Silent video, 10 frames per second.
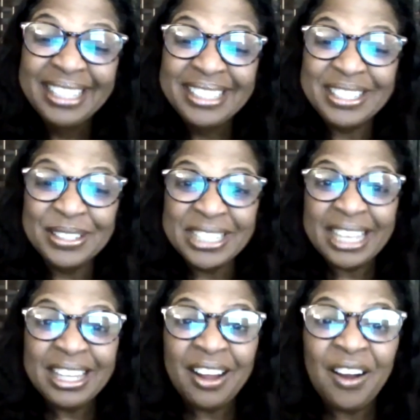So
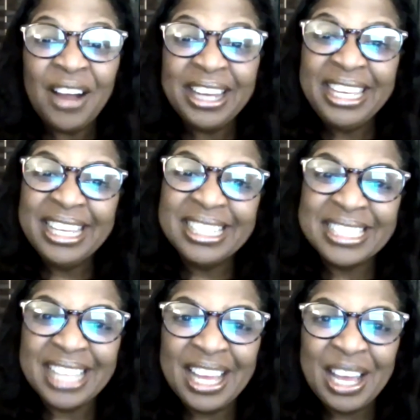tell our
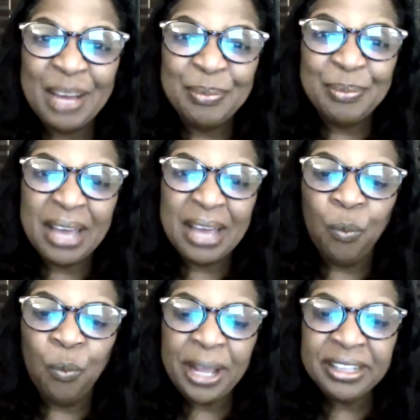audience
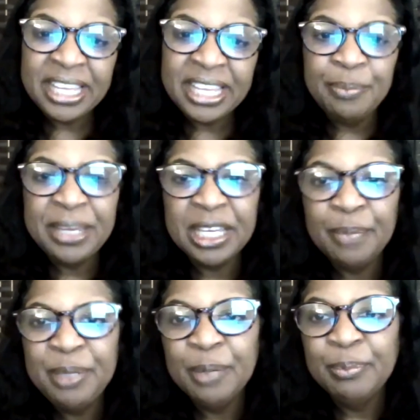where they can pick
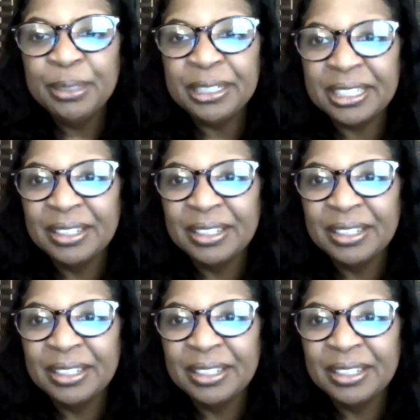up your book.